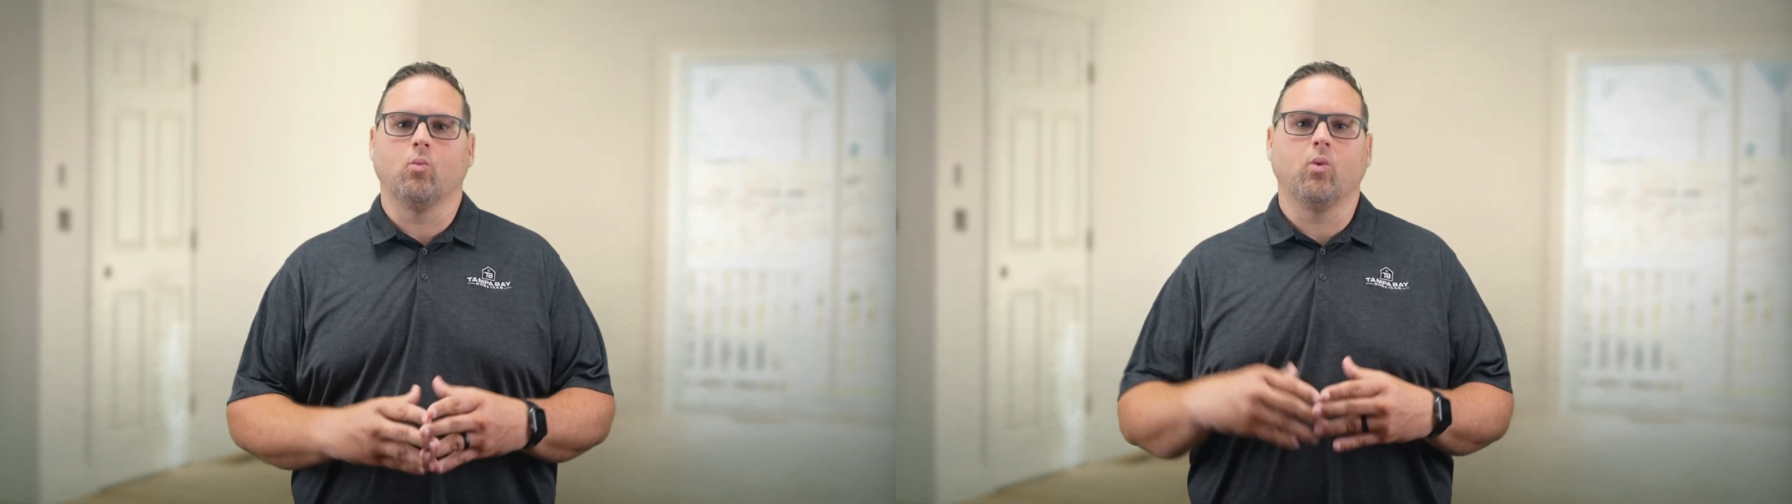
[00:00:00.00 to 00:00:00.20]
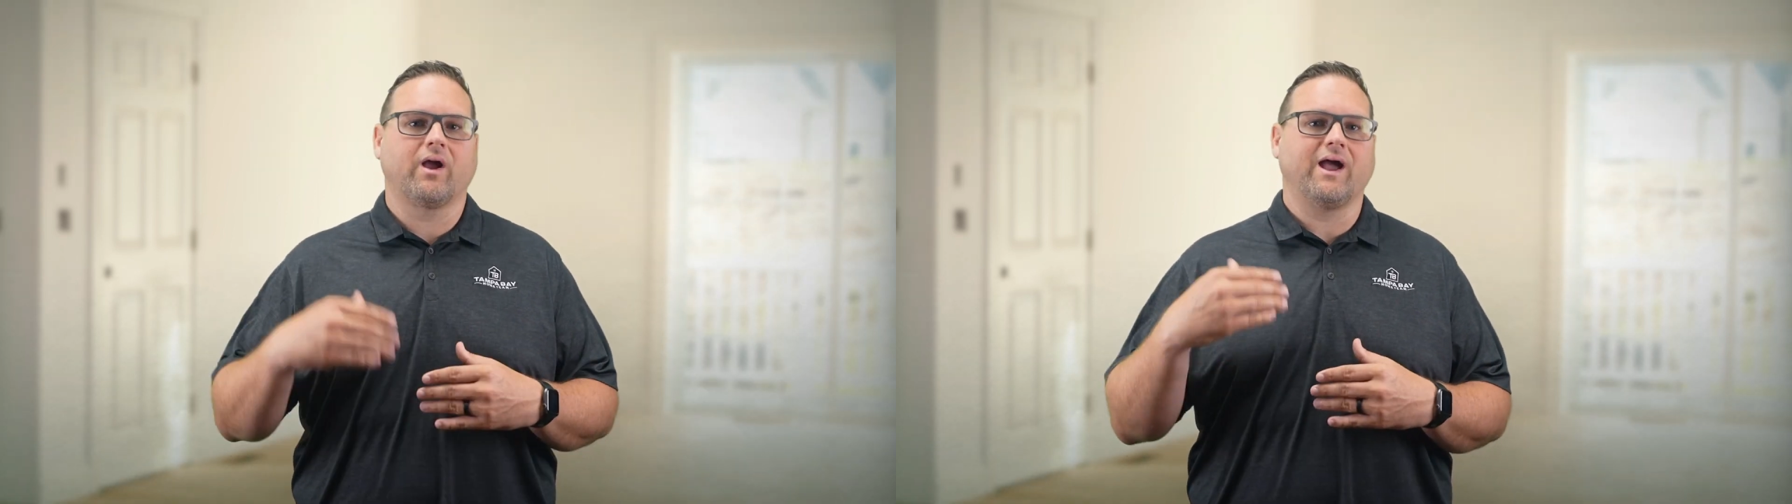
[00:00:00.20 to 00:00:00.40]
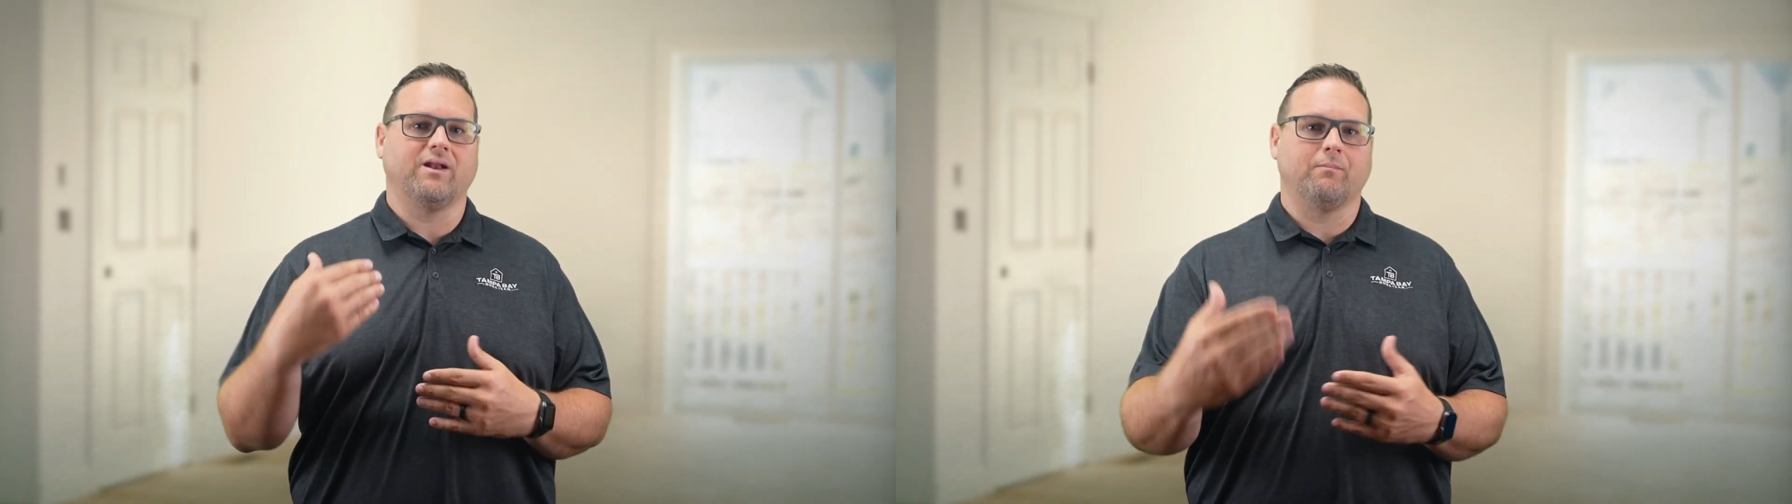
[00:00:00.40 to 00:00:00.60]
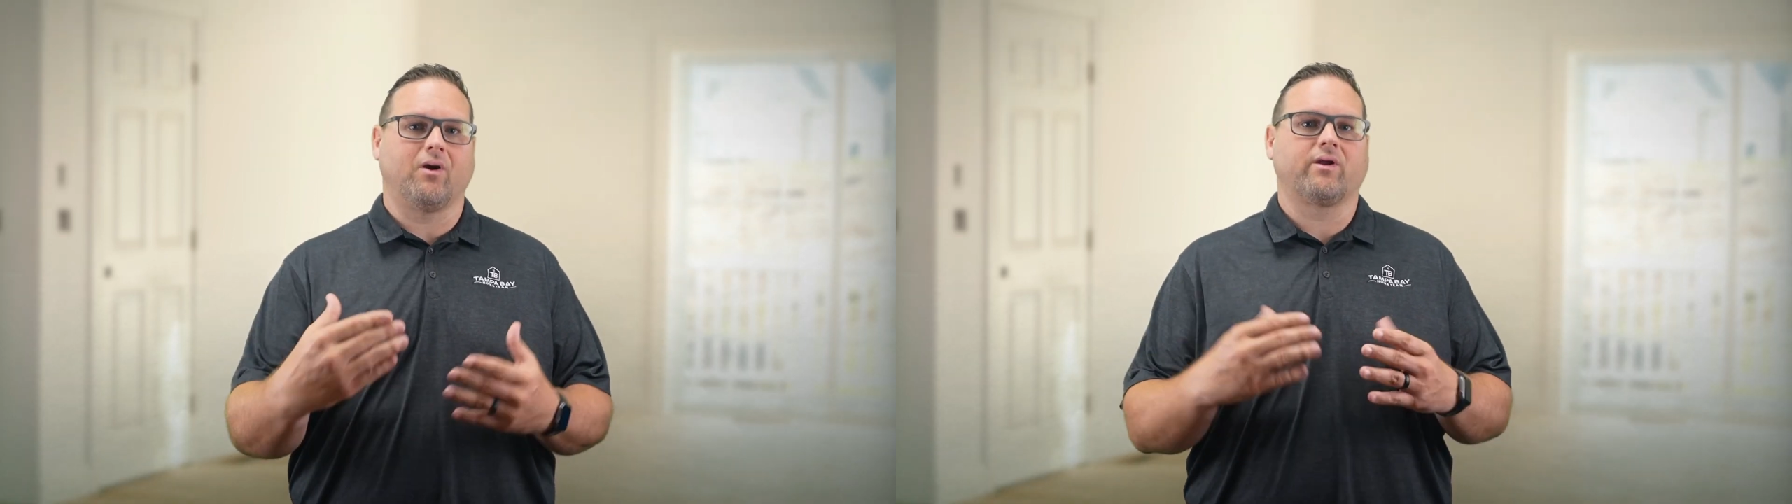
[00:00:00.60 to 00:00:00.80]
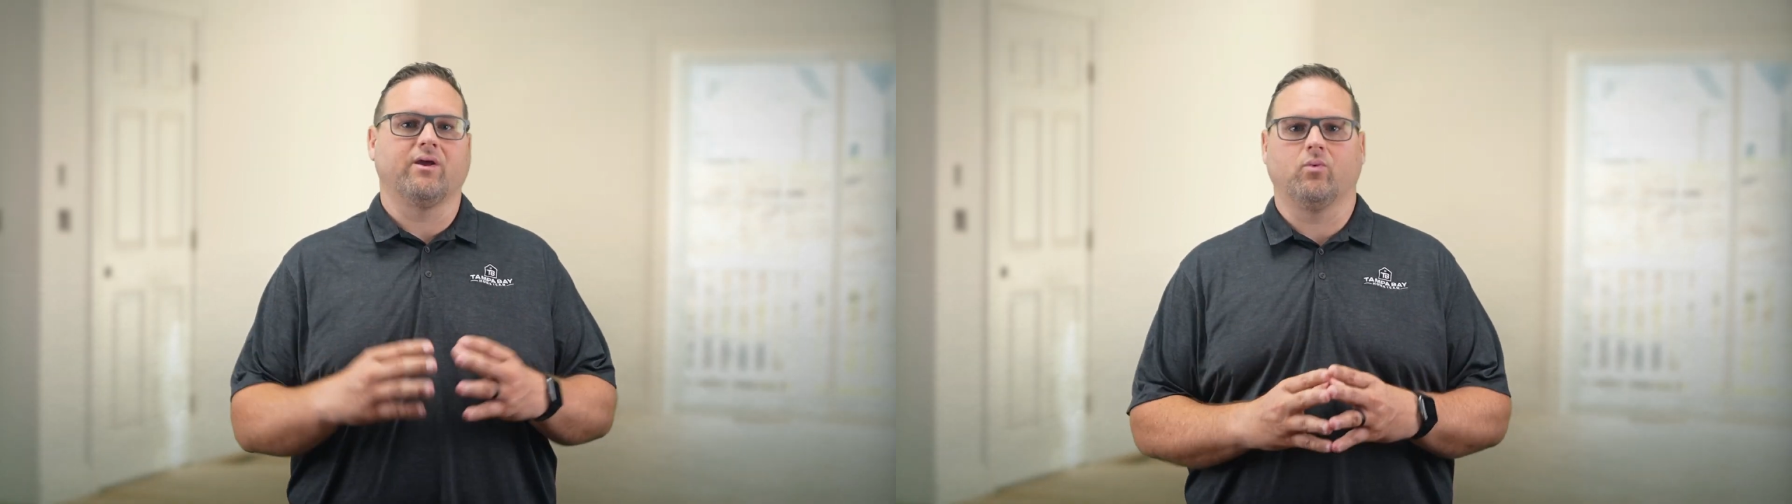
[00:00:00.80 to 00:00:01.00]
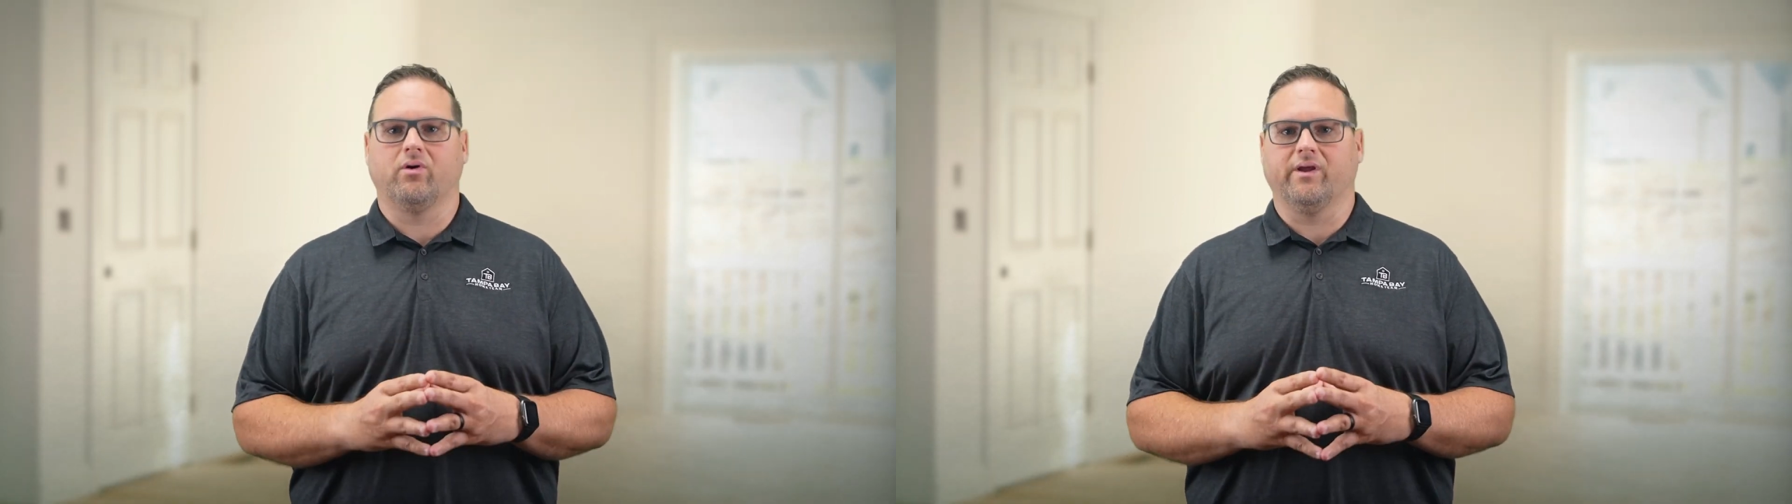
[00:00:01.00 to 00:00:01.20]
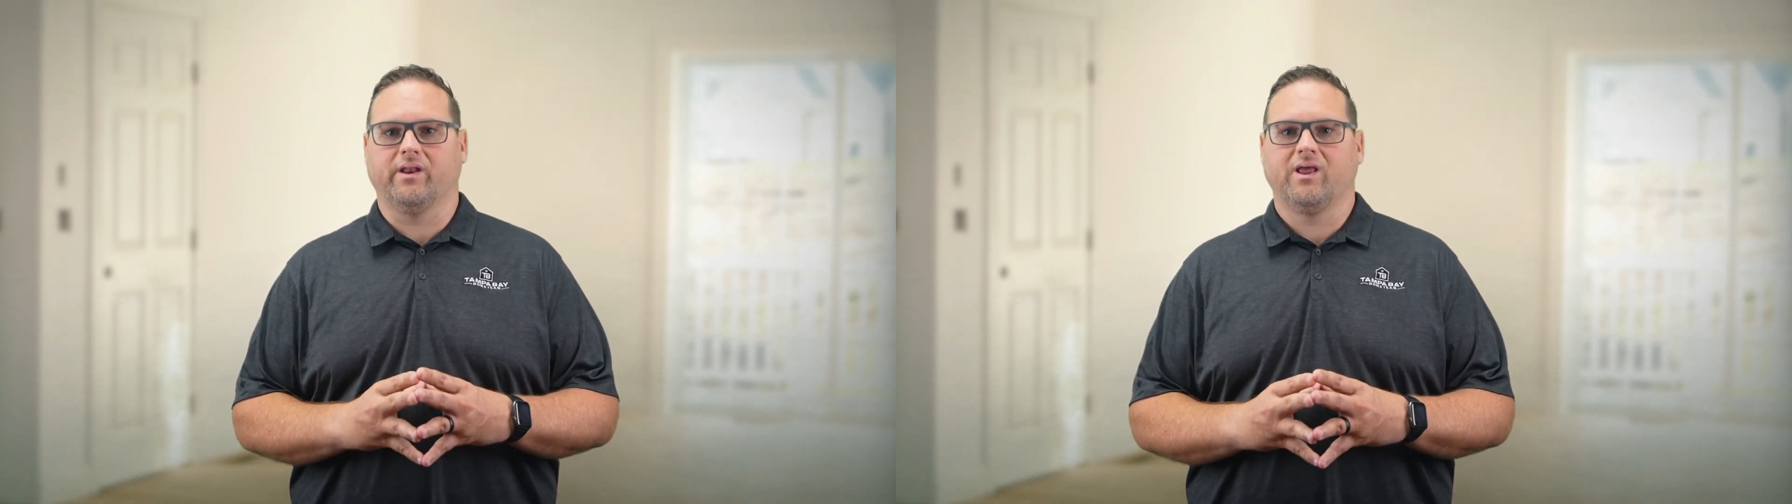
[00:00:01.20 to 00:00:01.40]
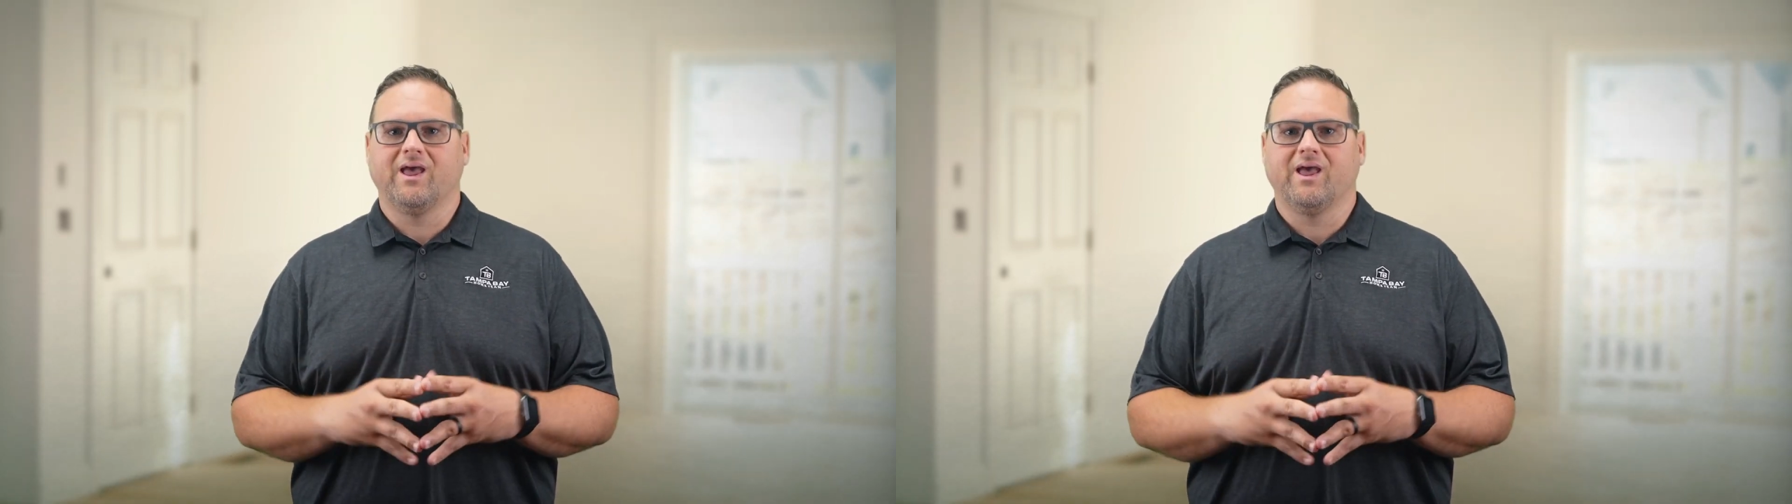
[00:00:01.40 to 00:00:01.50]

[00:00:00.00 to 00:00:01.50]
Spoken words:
what kind of market we're in.